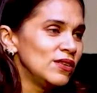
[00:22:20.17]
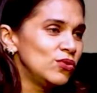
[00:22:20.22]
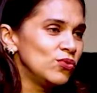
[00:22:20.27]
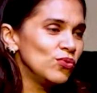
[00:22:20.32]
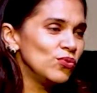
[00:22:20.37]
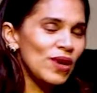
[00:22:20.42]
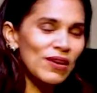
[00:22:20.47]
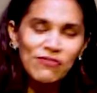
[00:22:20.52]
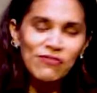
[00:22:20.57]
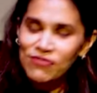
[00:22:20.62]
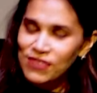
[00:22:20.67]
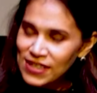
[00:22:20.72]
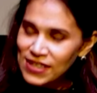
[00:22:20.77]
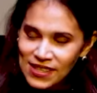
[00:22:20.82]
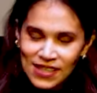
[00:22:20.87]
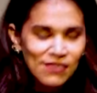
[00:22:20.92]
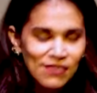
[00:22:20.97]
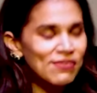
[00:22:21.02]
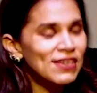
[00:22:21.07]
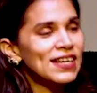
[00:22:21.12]
do
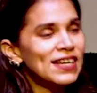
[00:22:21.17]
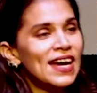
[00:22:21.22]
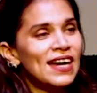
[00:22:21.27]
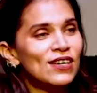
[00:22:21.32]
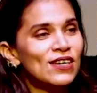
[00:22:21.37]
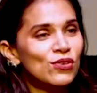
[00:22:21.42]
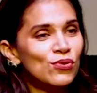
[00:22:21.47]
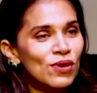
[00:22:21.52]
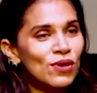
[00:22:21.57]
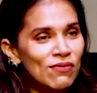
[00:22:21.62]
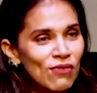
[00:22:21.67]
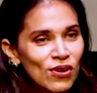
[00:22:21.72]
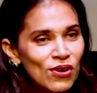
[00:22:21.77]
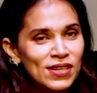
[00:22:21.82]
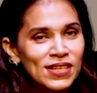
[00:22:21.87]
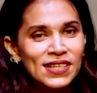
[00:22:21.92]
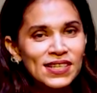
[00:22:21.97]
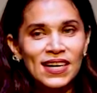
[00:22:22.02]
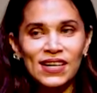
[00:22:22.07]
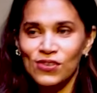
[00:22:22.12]
everything we can to
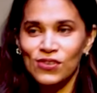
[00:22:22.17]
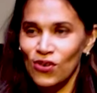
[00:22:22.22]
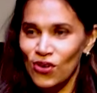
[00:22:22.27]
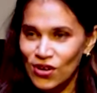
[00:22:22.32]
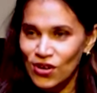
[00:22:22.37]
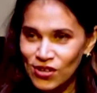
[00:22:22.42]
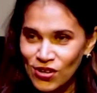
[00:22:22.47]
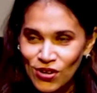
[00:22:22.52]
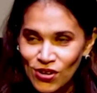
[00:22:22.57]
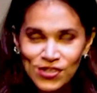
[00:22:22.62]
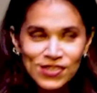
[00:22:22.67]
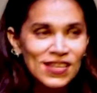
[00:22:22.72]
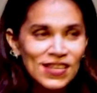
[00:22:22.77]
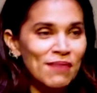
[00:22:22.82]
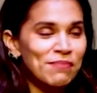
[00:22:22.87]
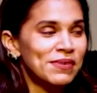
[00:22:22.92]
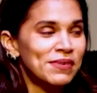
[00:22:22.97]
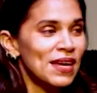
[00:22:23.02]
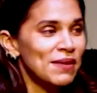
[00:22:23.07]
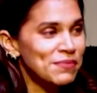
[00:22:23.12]
avoid it at all costs,
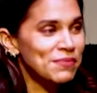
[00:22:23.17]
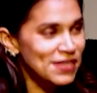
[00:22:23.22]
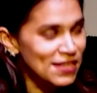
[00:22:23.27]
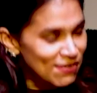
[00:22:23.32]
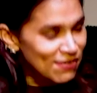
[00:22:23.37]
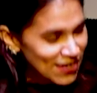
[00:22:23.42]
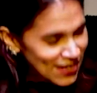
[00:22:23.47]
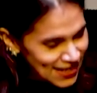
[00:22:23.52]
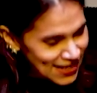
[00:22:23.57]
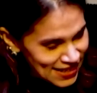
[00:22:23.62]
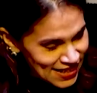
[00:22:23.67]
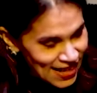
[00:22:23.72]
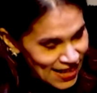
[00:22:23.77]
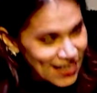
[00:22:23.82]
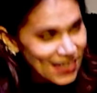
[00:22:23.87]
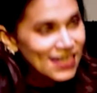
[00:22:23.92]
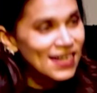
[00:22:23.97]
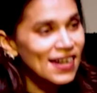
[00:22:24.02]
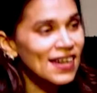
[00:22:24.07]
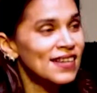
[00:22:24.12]
sometimes even
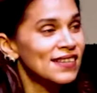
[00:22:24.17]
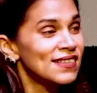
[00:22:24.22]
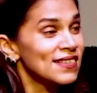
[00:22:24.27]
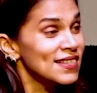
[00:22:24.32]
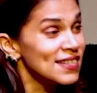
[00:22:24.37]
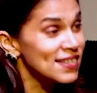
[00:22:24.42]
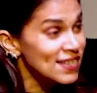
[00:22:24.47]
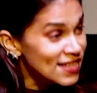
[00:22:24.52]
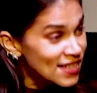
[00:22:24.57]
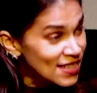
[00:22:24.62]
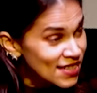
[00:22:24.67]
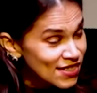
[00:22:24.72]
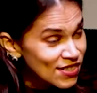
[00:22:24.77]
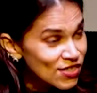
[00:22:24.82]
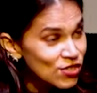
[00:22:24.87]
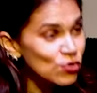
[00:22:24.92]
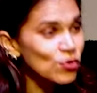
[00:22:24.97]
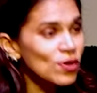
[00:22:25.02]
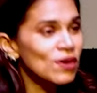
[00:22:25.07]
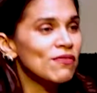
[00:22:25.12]
denying Christ
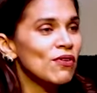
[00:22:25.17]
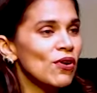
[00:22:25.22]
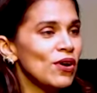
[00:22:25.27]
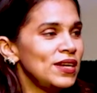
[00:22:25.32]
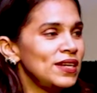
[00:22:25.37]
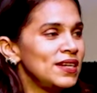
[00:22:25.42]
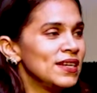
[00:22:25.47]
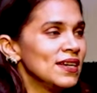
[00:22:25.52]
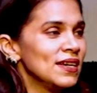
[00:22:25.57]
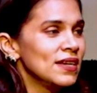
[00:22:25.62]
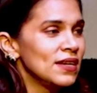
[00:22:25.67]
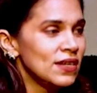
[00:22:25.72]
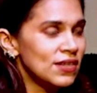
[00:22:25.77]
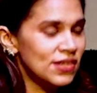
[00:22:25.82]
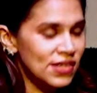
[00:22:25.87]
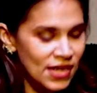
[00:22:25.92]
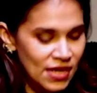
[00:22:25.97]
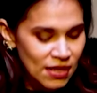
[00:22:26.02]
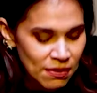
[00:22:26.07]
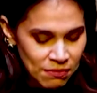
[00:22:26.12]
just to avoid
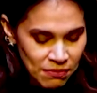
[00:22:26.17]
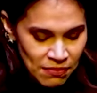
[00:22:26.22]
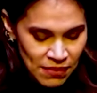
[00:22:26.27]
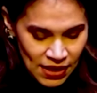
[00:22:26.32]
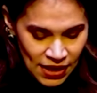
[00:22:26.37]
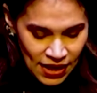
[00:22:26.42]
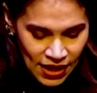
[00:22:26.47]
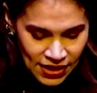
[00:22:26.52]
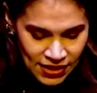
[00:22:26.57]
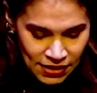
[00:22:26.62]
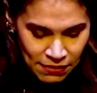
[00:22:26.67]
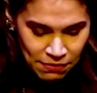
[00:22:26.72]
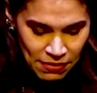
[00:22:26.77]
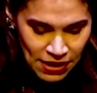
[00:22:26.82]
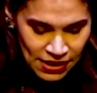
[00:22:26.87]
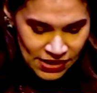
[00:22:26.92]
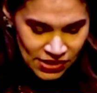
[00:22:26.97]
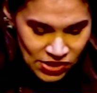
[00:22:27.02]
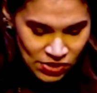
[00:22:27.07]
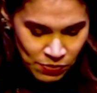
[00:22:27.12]
shame and
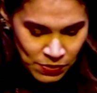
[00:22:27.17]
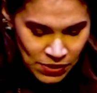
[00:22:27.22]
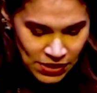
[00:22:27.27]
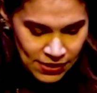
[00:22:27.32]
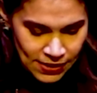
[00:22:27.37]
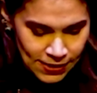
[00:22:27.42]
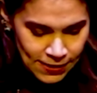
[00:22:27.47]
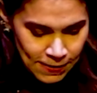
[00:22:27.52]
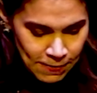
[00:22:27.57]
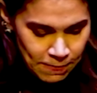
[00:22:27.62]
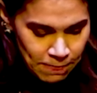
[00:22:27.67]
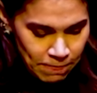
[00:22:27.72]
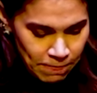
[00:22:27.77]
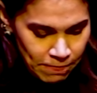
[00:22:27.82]
embarrassment.